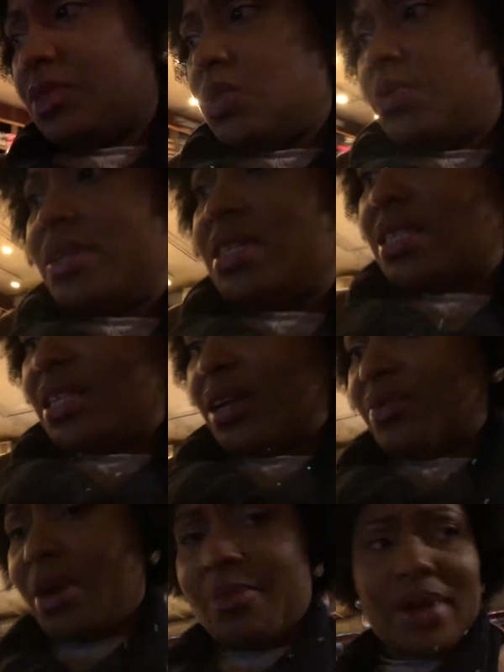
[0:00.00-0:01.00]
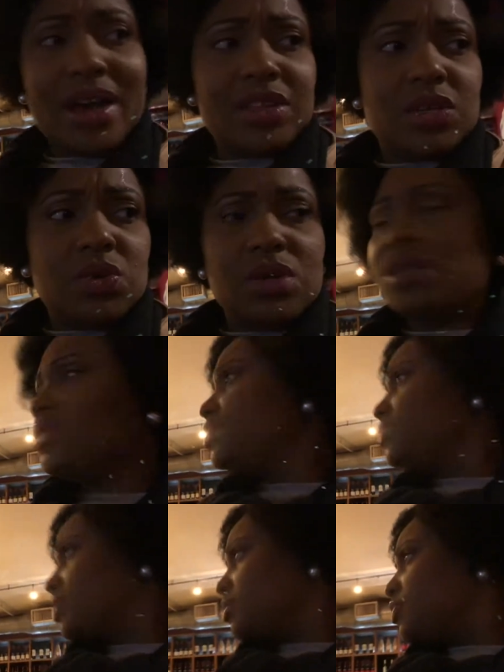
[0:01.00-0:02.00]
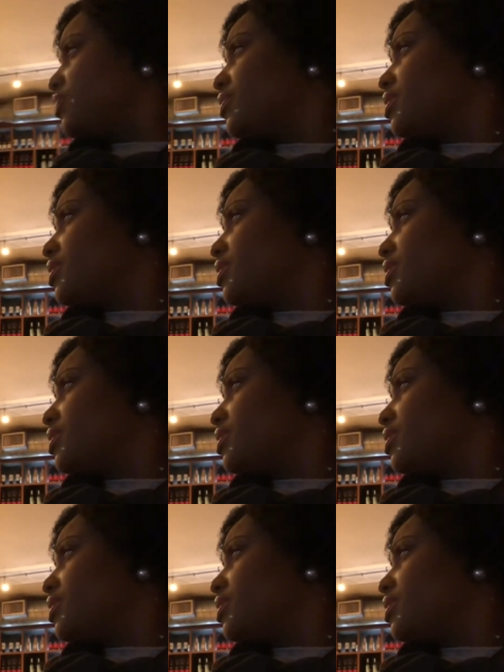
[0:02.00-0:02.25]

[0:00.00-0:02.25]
you want to sit like right by the door, do you want to?